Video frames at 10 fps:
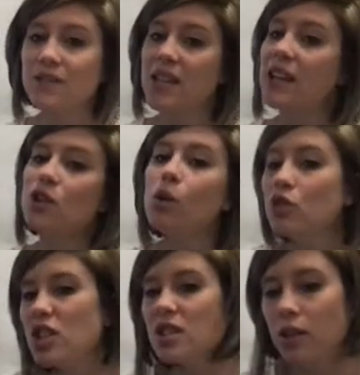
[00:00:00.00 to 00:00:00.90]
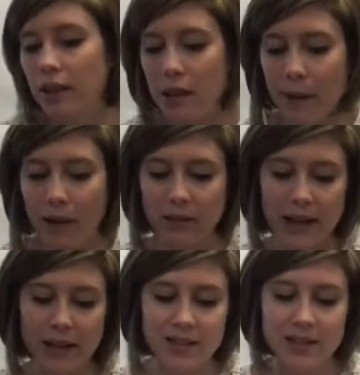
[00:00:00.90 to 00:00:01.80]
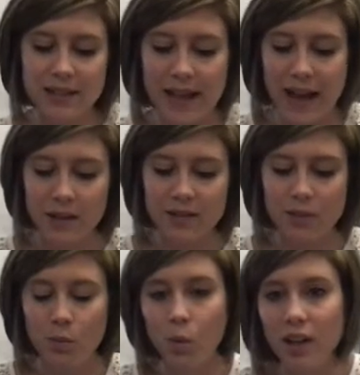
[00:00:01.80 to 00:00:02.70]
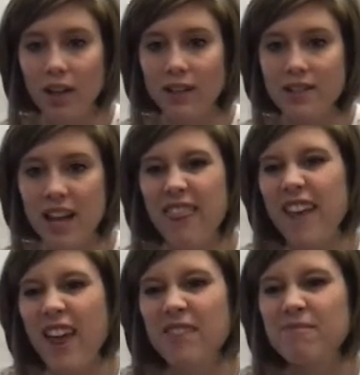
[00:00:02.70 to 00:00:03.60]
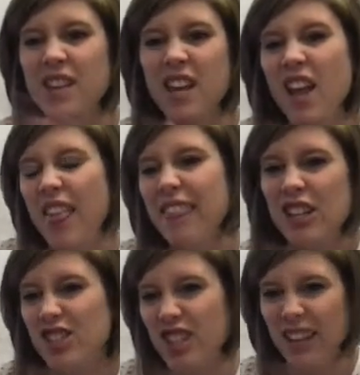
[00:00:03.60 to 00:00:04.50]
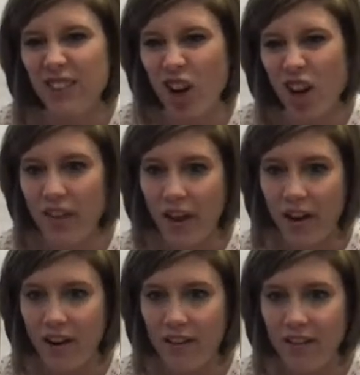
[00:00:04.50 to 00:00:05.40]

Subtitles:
they don't just learn about letters and sounds and words and then they just leave it all there.